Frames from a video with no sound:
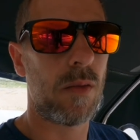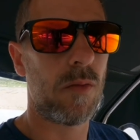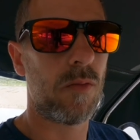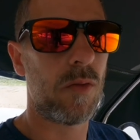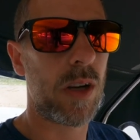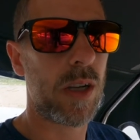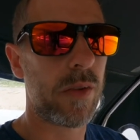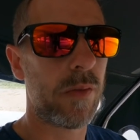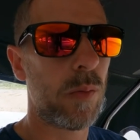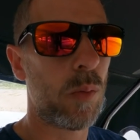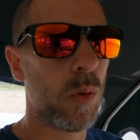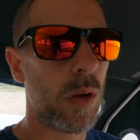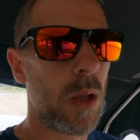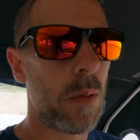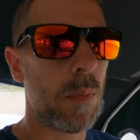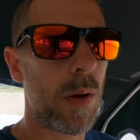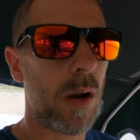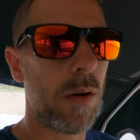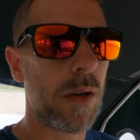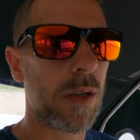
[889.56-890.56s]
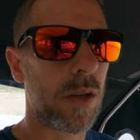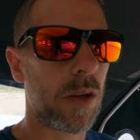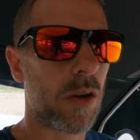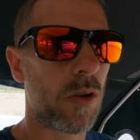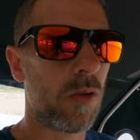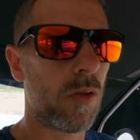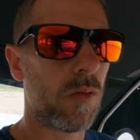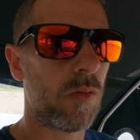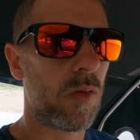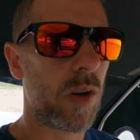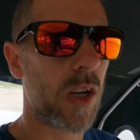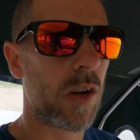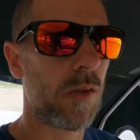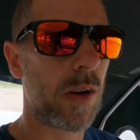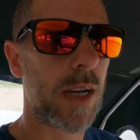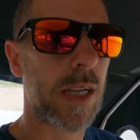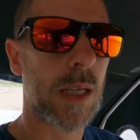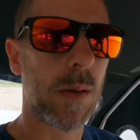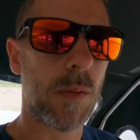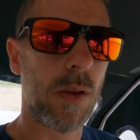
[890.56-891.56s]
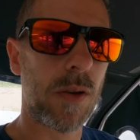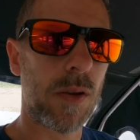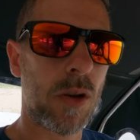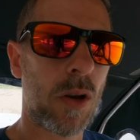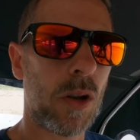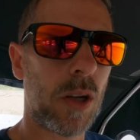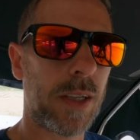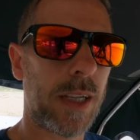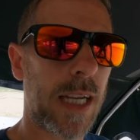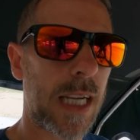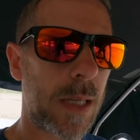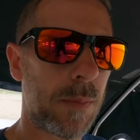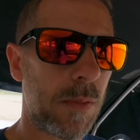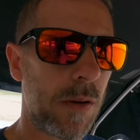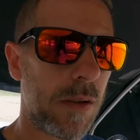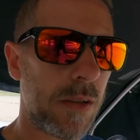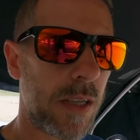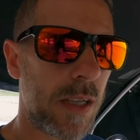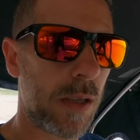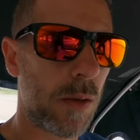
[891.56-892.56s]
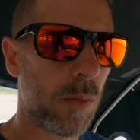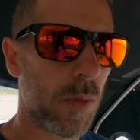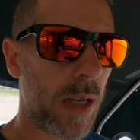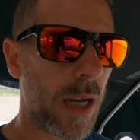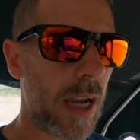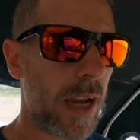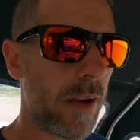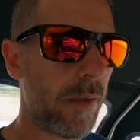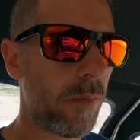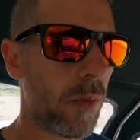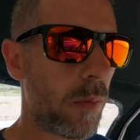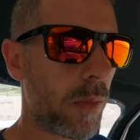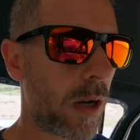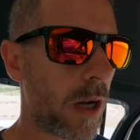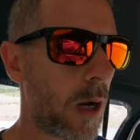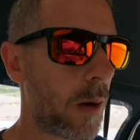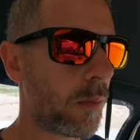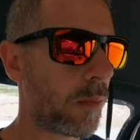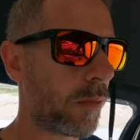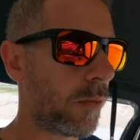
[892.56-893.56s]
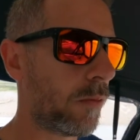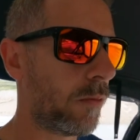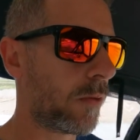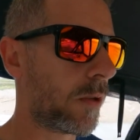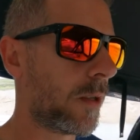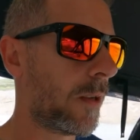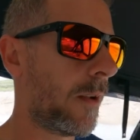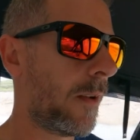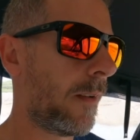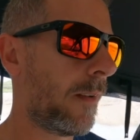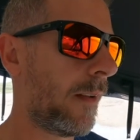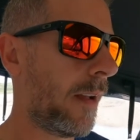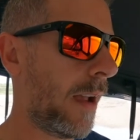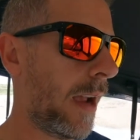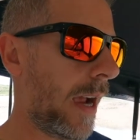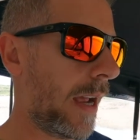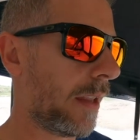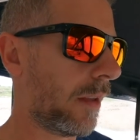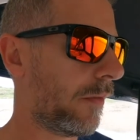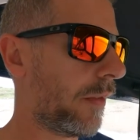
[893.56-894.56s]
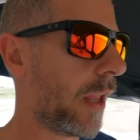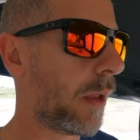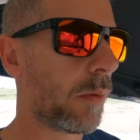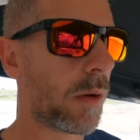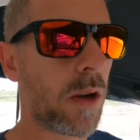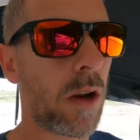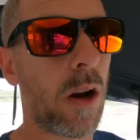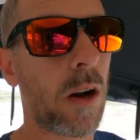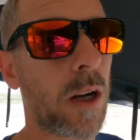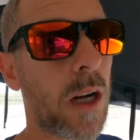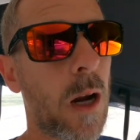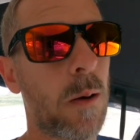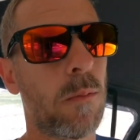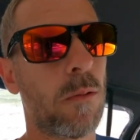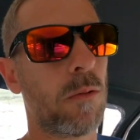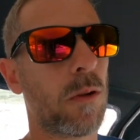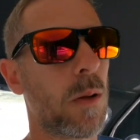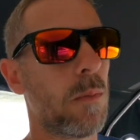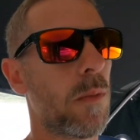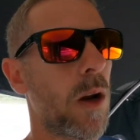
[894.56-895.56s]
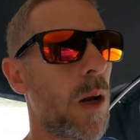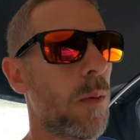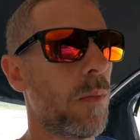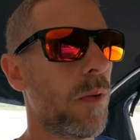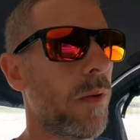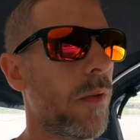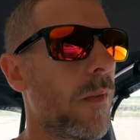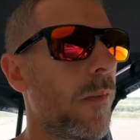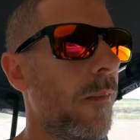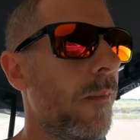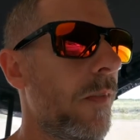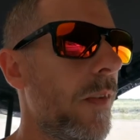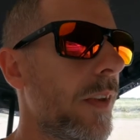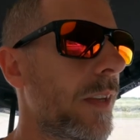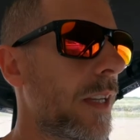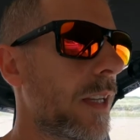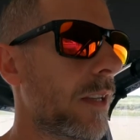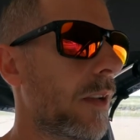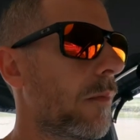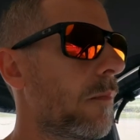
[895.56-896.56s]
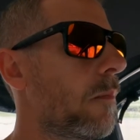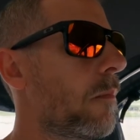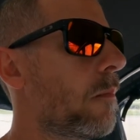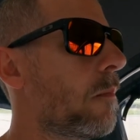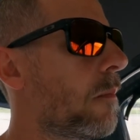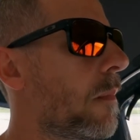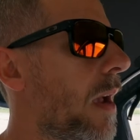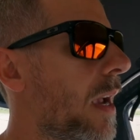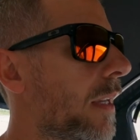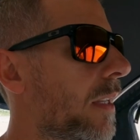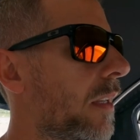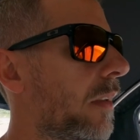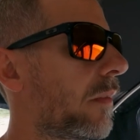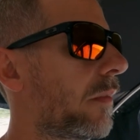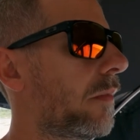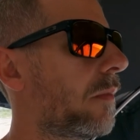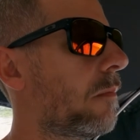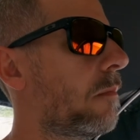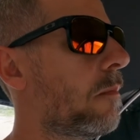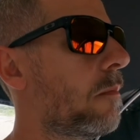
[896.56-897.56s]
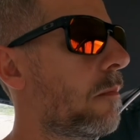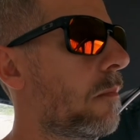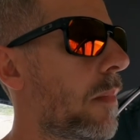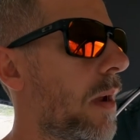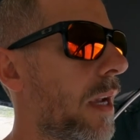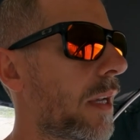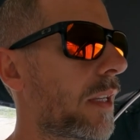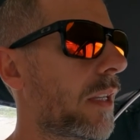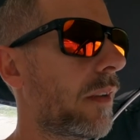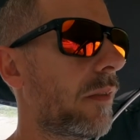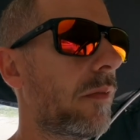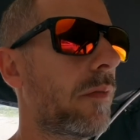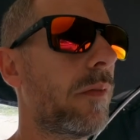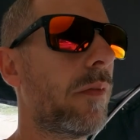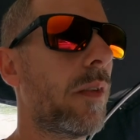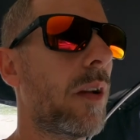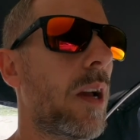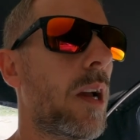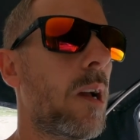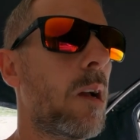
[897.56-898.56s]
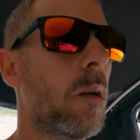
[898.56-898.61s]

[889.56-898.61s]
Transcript: reason for wanting the boat is to recreate some of those holiday experiences that we have when we go abroad. And the fact that we can't go abroad at the moment, this is a massive, massive